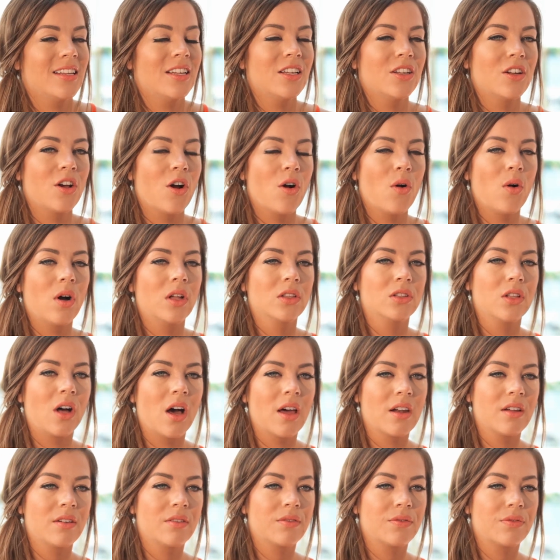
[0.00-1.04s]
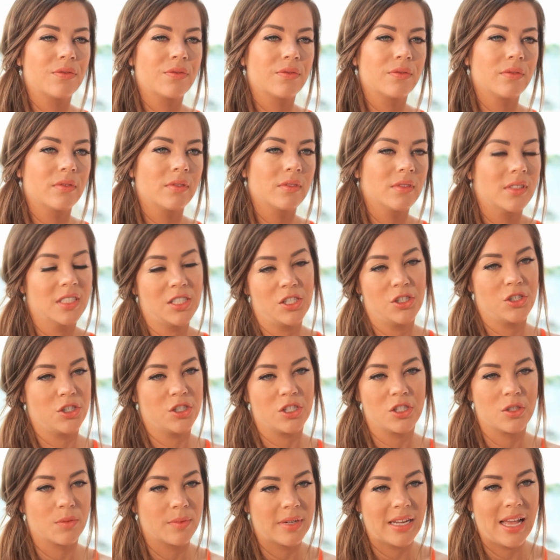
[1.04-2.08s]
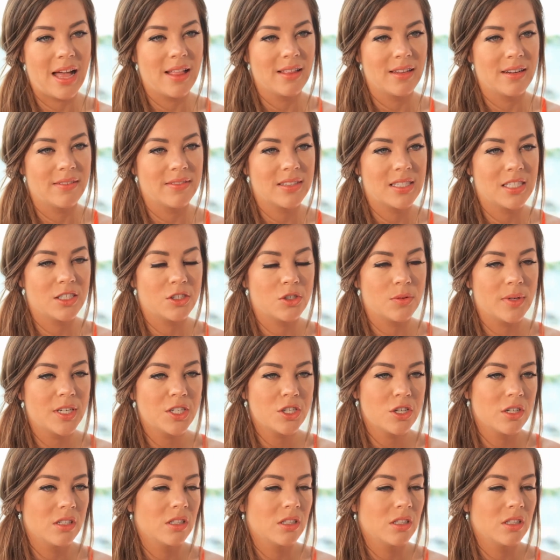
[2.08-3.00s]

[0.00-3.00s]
you know, a lot of, this is just the reality of the situation,